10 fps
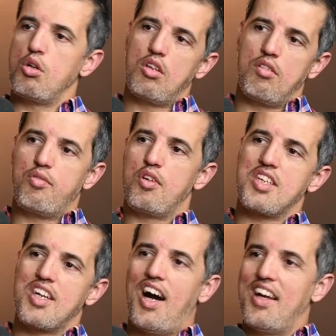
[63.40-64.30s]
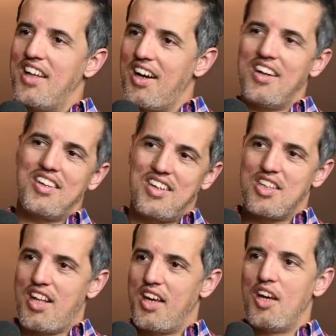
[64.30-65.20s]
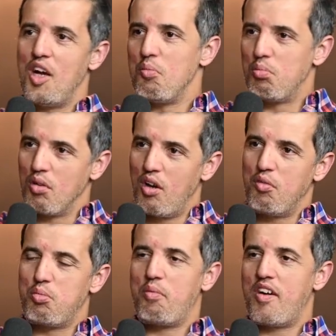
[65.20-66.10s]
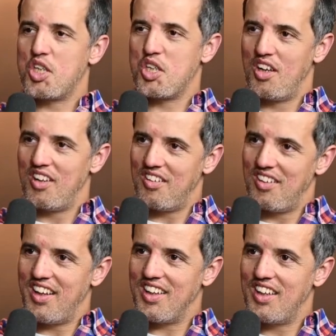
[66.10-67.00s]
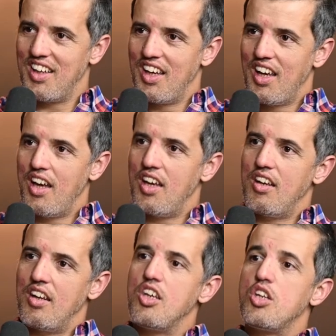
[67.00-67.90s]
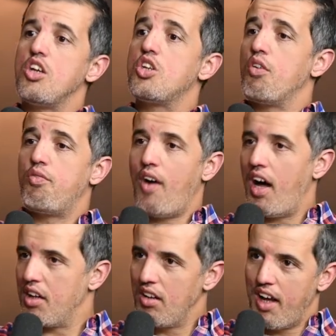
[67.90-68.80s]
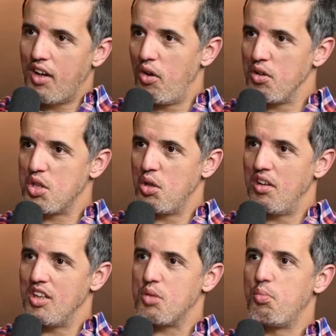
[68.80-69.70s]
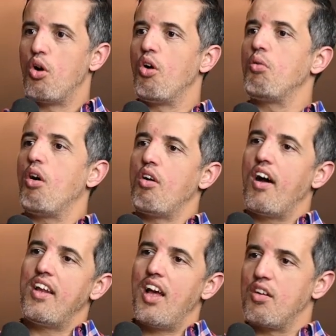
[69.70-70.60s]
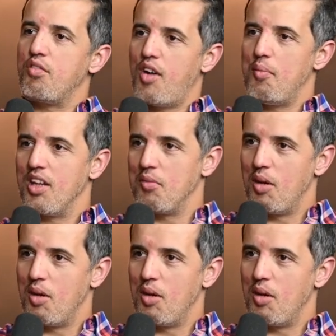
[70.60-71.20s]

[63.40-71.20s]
you're the first guy that is like going professional, or like is your father like also in the sport, or any other family